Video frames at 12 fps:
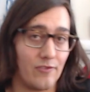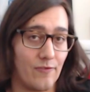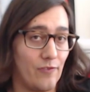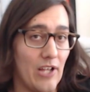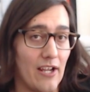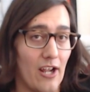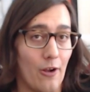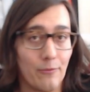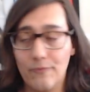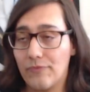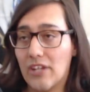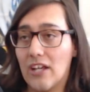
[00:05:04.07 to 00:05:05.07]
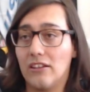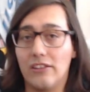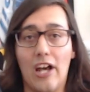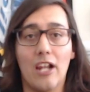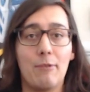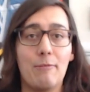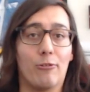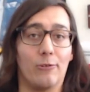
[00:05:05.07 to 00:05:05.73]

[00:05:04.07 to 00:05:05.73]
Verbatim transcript: flat out, a lot of people are